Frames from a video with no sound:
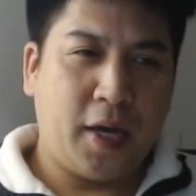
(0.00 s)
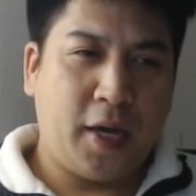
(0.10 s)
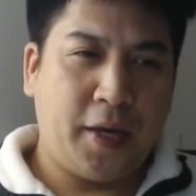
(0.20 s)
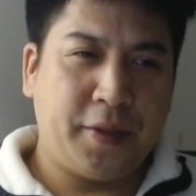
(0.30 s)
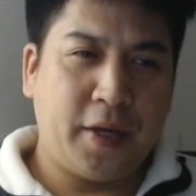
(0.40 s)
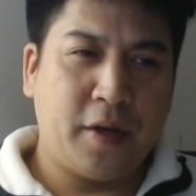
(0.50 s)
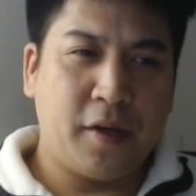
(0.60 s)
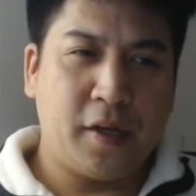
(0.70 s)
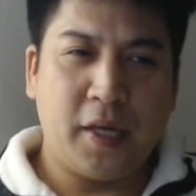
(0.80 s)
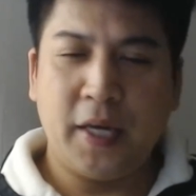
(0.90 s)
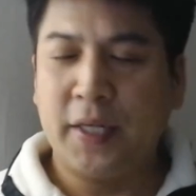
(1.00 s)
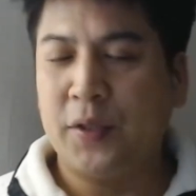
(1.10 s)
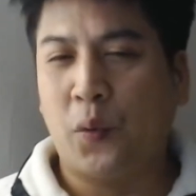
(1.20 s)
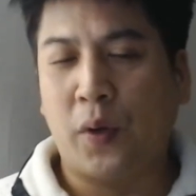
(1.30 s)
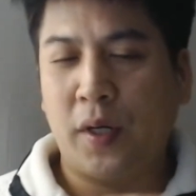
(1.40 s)
and they
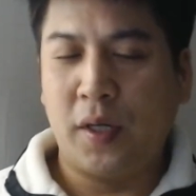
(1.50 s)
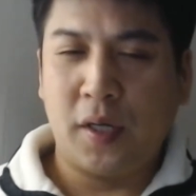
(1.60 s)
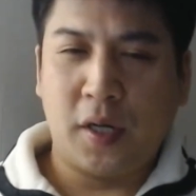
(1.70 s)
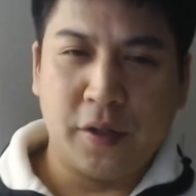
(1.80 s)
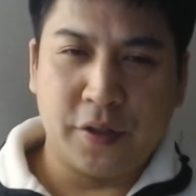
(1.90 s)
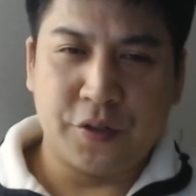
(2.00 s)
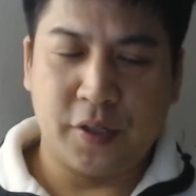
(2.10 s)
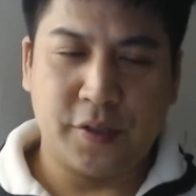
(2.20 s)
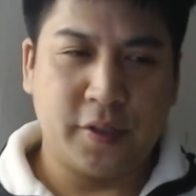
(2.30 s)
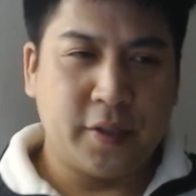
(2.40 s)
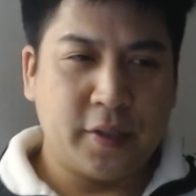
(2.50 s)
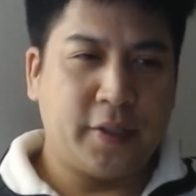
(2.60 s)
ignore other children.